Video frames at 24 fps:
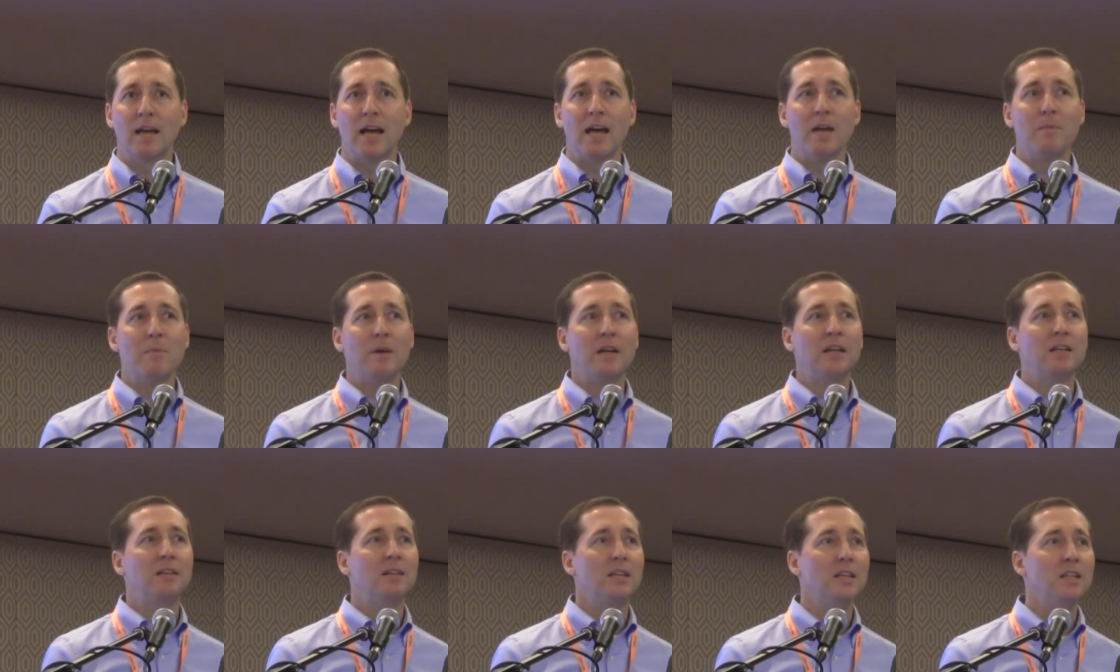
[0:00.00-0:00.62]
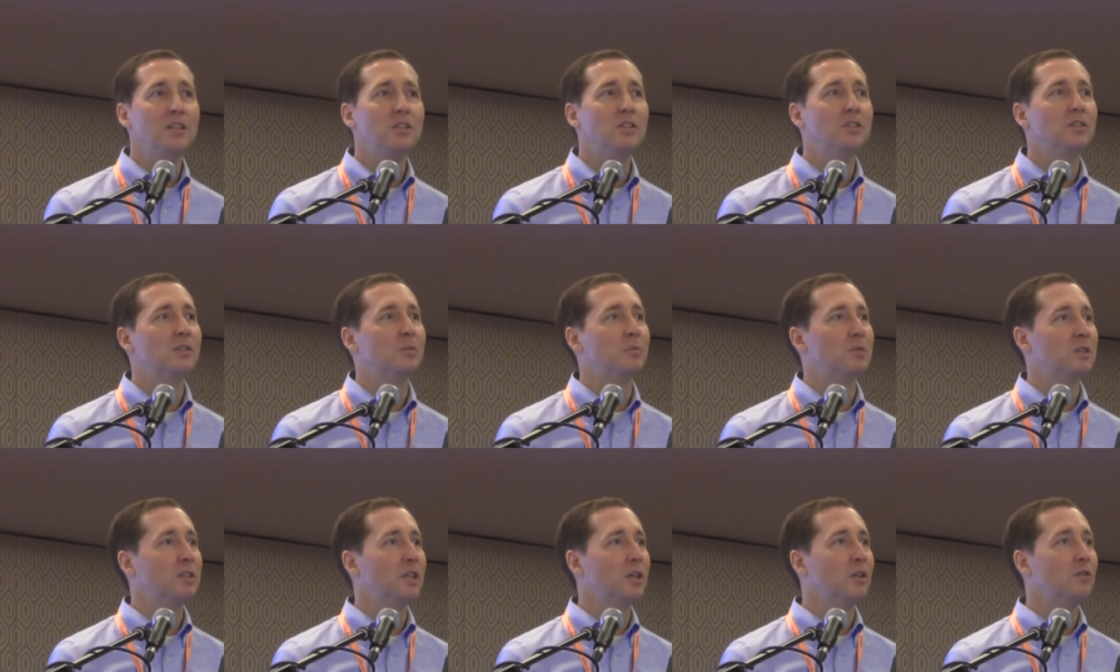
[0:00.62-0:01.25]
And many teachers
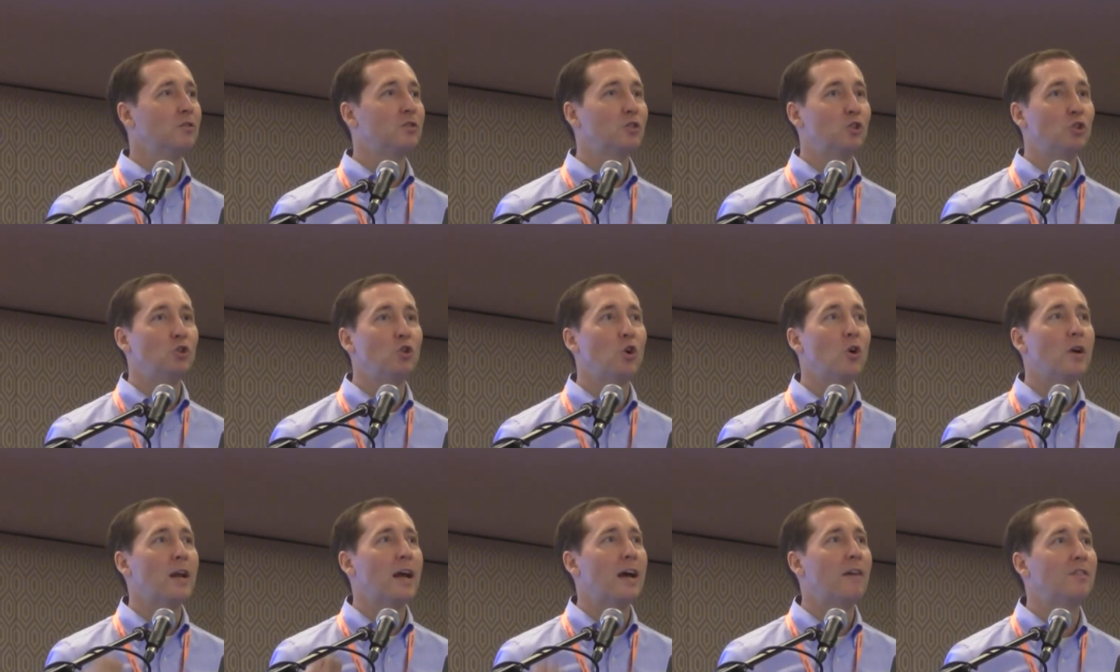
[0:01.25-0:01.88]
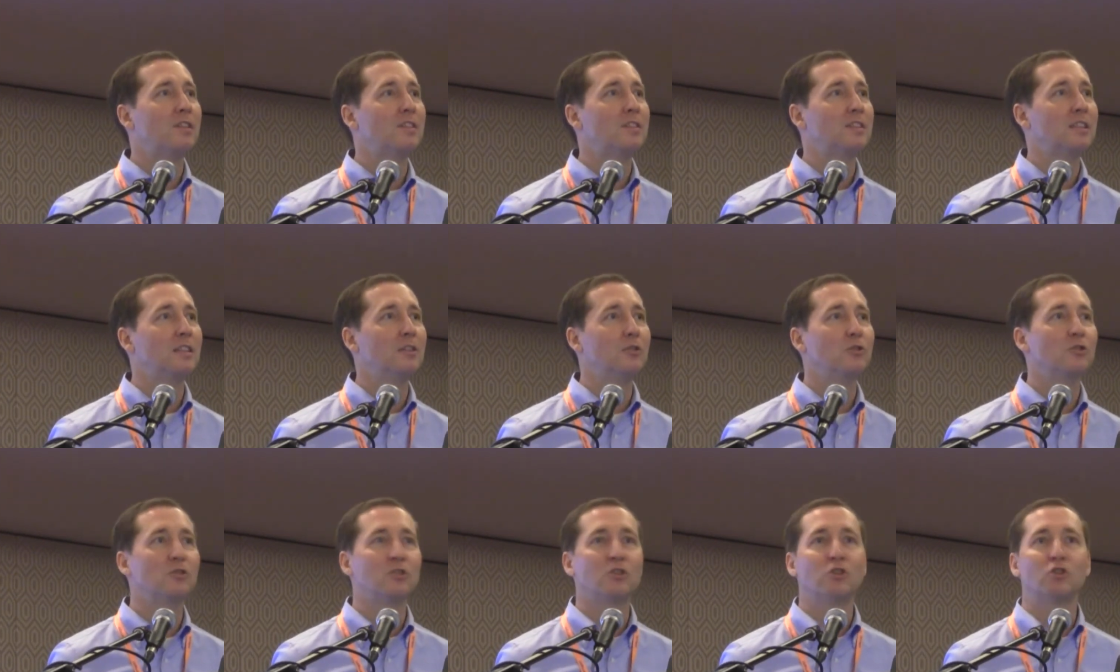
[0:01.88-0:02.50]
themselves do not have the
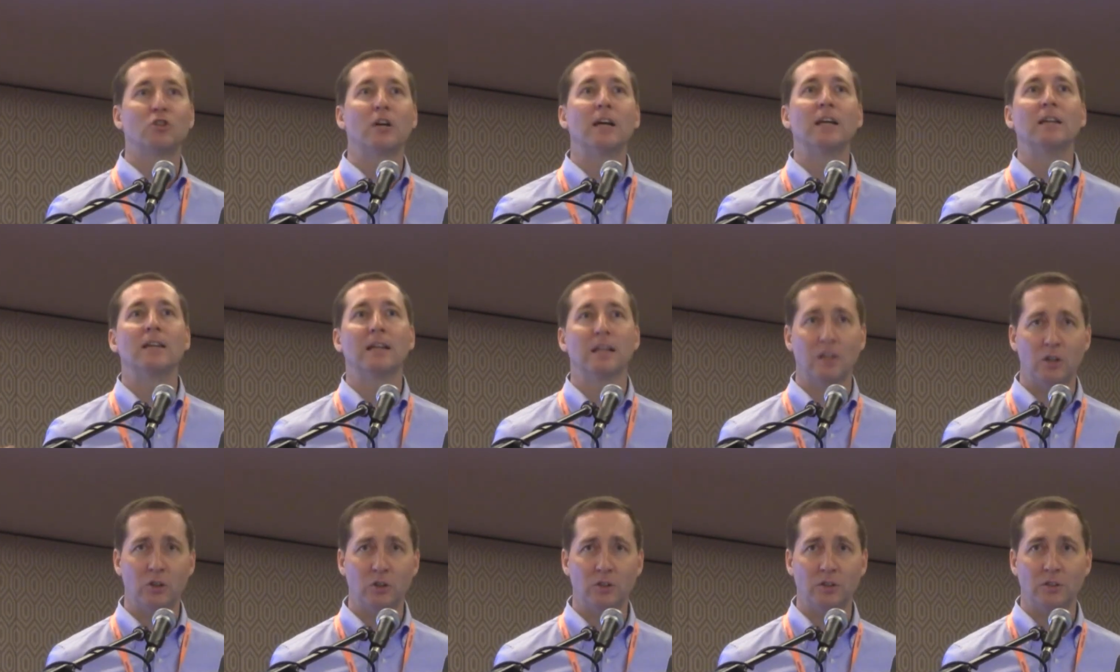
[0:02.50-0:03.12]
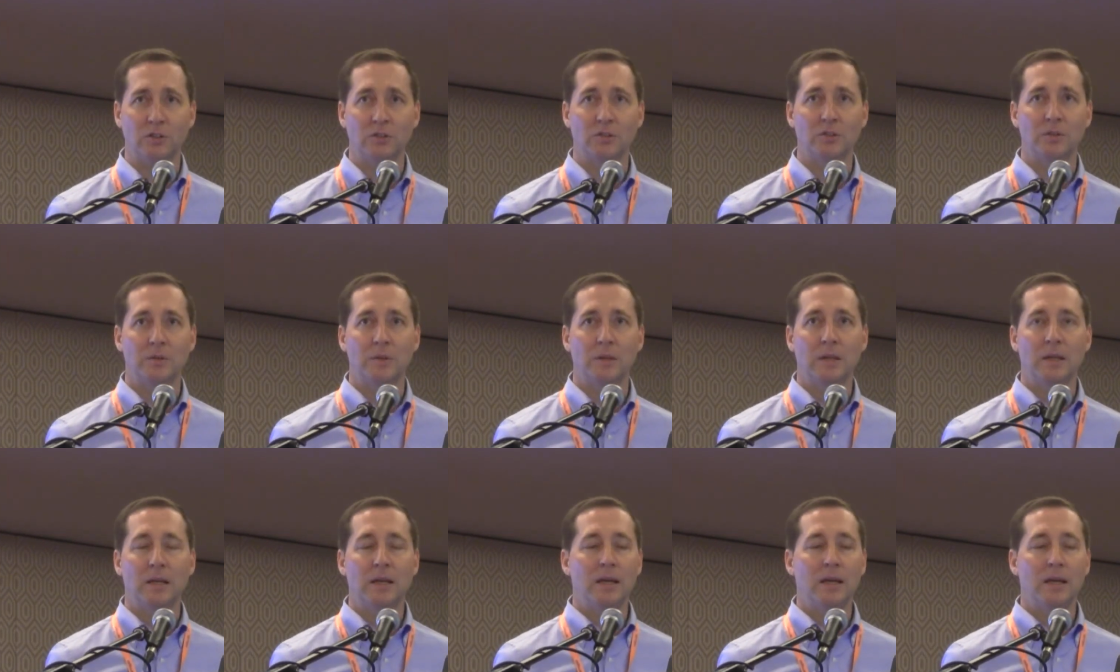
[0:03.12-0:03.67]
skills to train their learners.